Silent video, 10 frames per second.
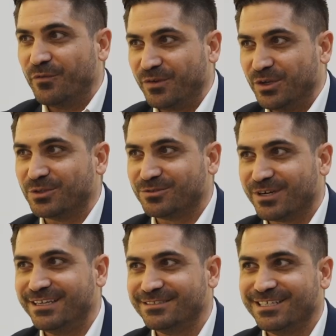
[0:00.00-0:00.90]
the field,
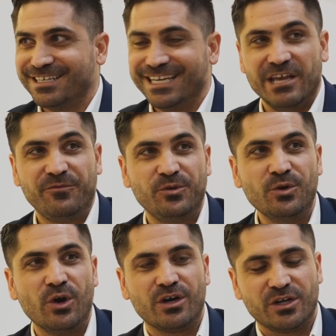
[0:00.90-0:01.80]
right? If you
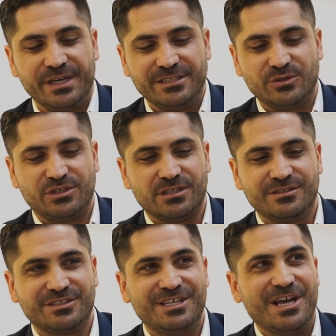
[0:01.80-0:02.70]
are going to
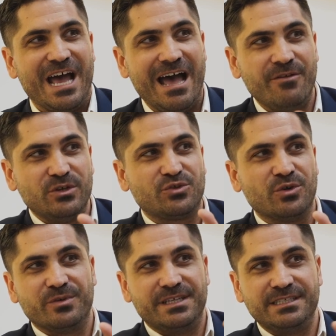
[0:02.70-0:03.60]
just have a
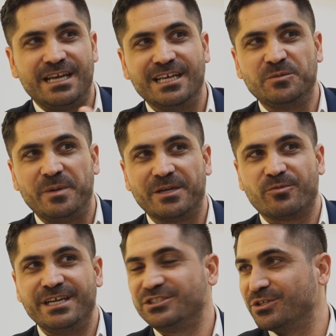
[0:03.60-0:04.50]
drone with this aspect
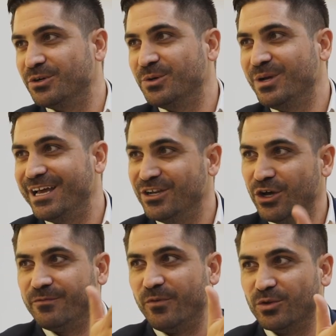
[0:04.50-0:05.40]
ratio and
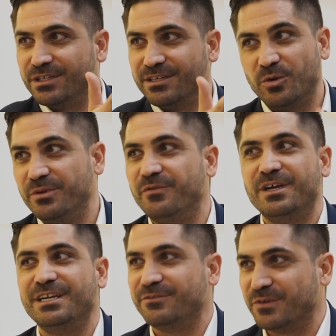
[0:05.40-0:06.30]
not fold it, it will be
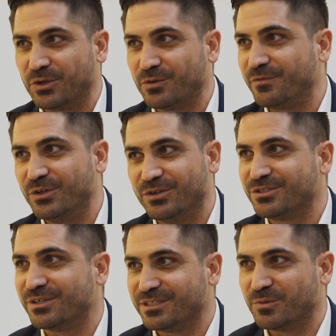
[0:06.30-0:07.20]
very difficult for you to
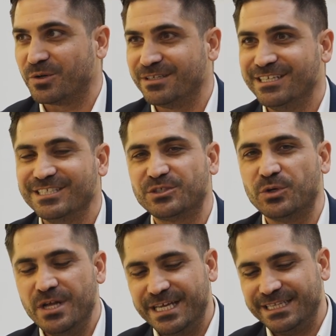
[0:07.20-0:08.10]
transport it. So
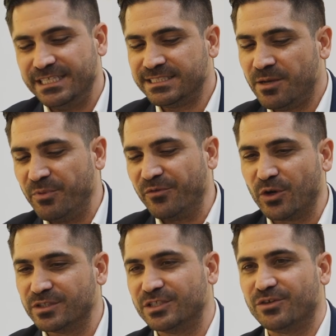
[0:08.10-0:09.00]
these type of
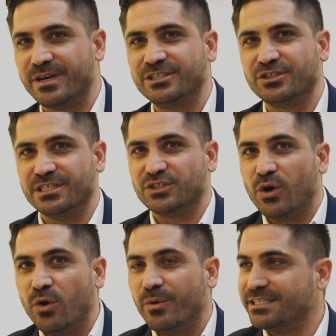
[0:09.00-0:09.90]
consideration is
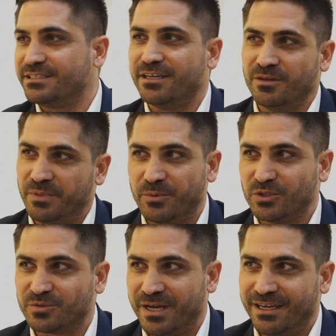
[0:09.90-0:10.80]
always there in
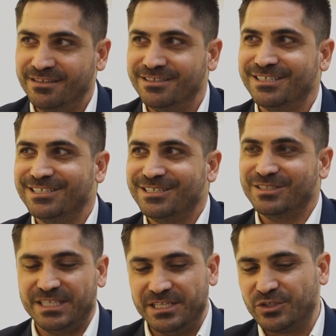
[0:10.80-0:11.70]
people's mind.
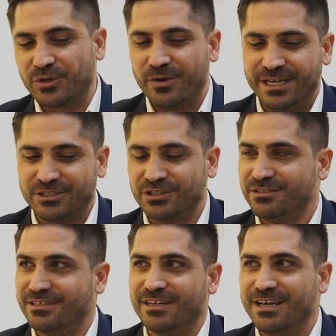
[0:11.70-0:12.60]
The integration
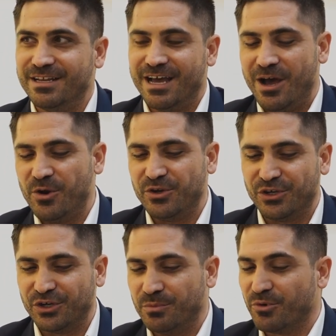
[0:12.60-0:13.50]
and how are you
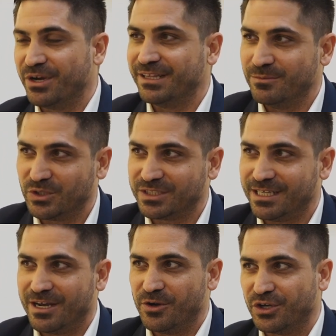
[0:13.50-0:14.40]
gonna bring them to
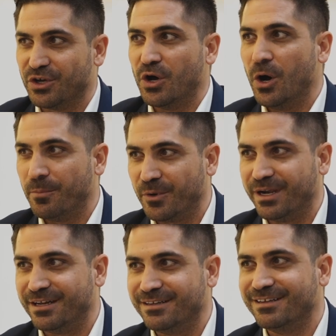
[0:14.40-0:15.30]
site, how are you gonna
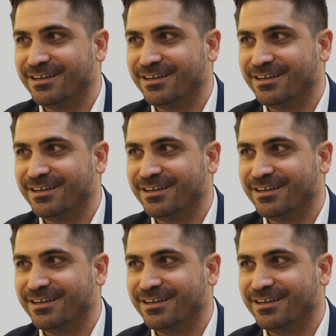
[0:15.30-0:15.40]
operate it